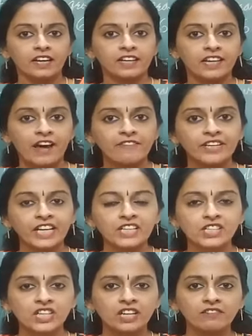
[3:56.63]

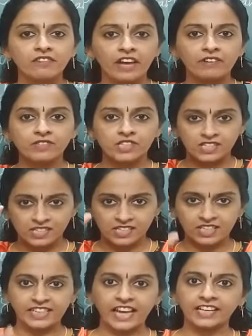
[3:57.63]
gravitational waves is
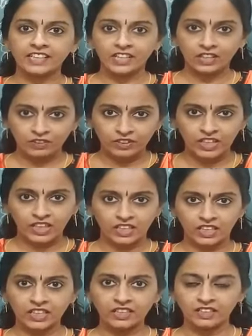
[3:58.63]
detected on the
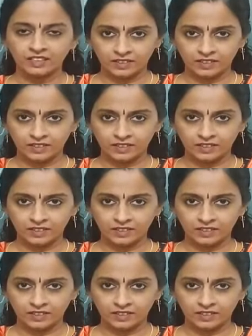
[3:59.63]
earth,